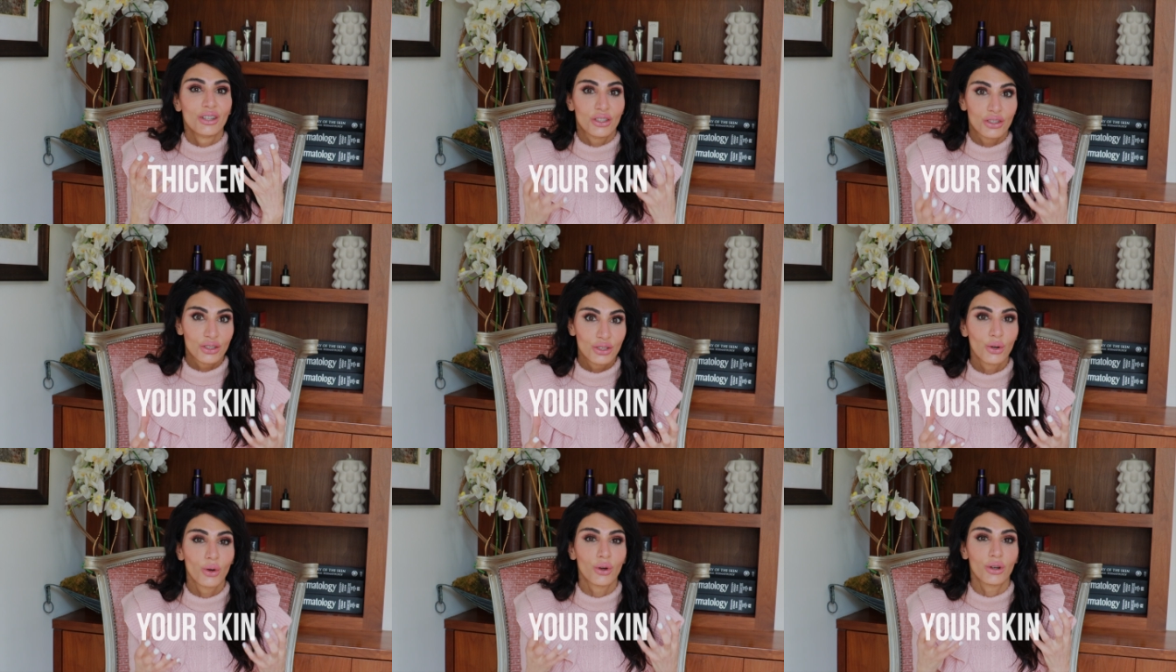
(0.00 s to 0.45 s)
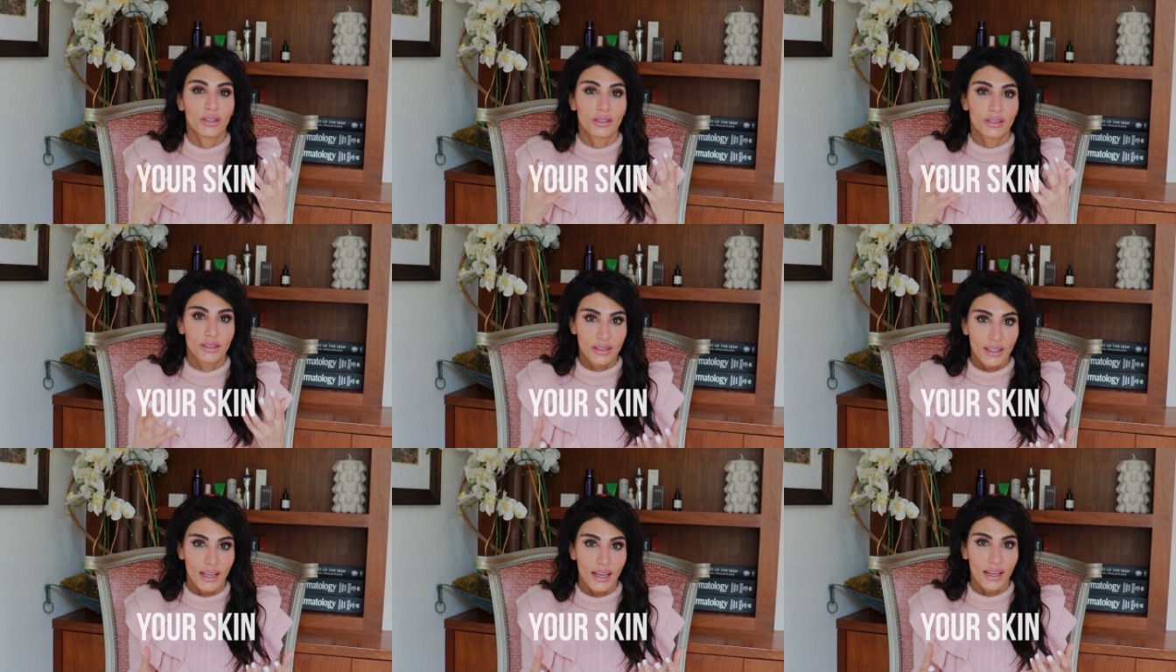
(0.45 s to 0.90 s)
your
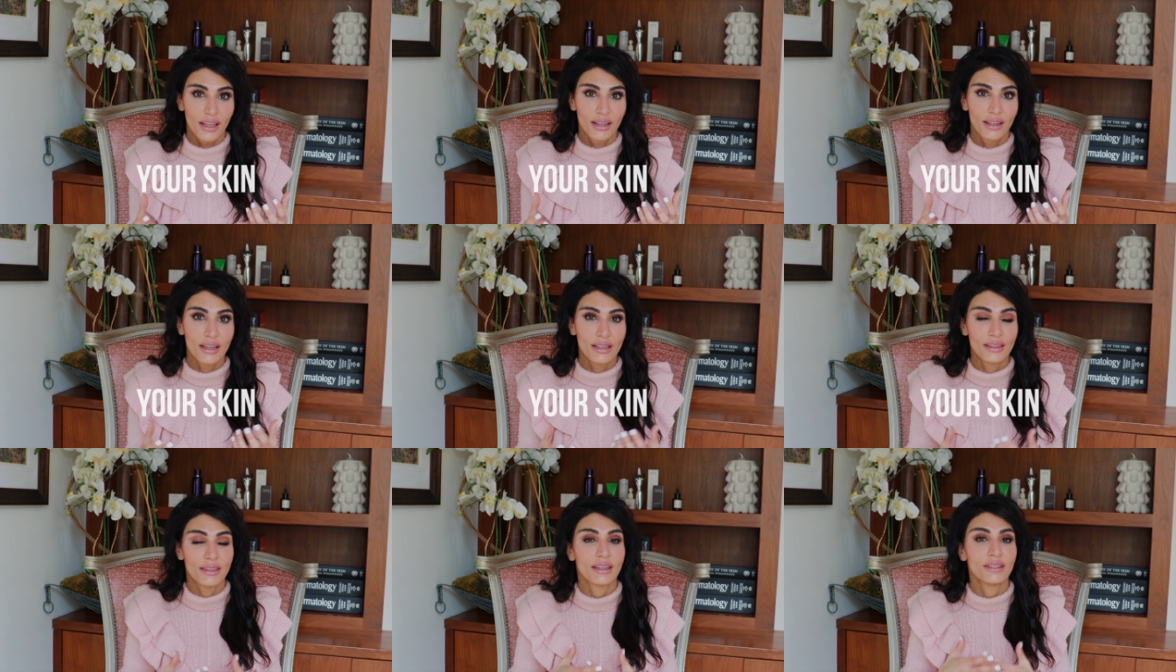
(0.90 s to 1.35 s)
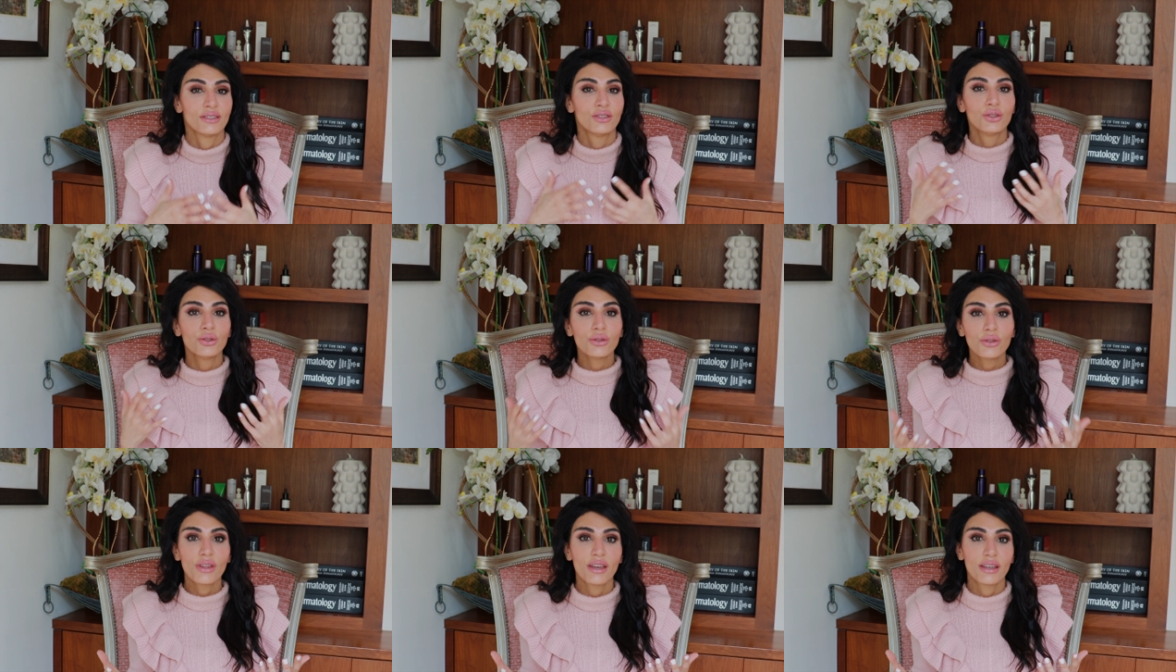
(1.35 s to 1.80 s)
skin. And they
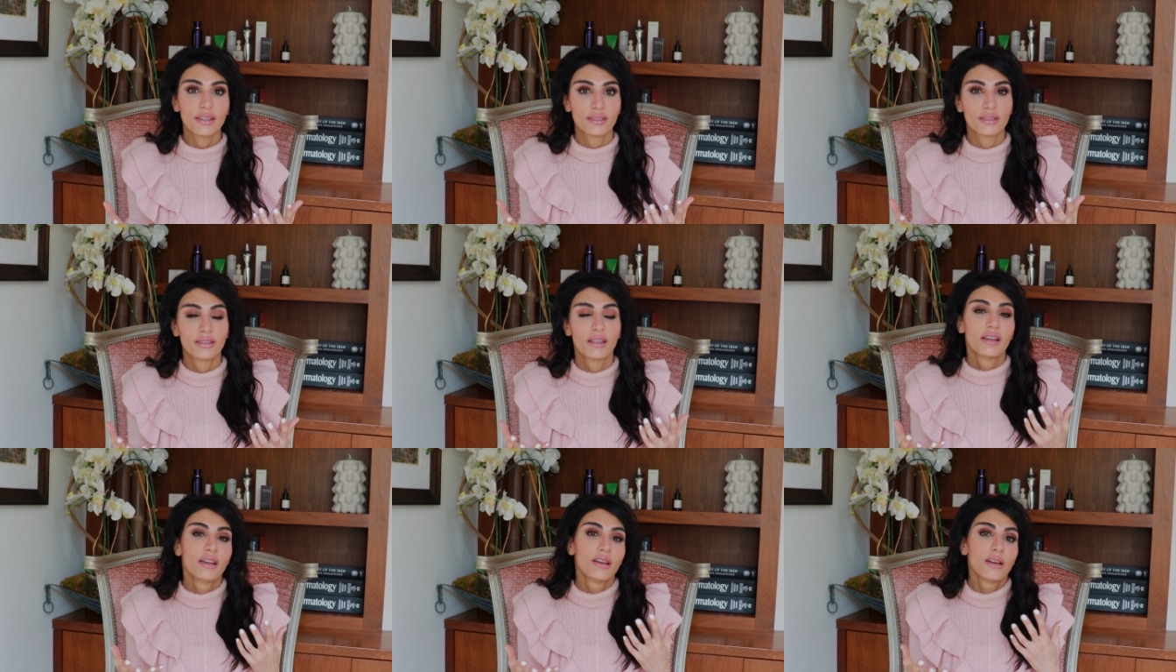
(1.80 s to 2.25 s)
do this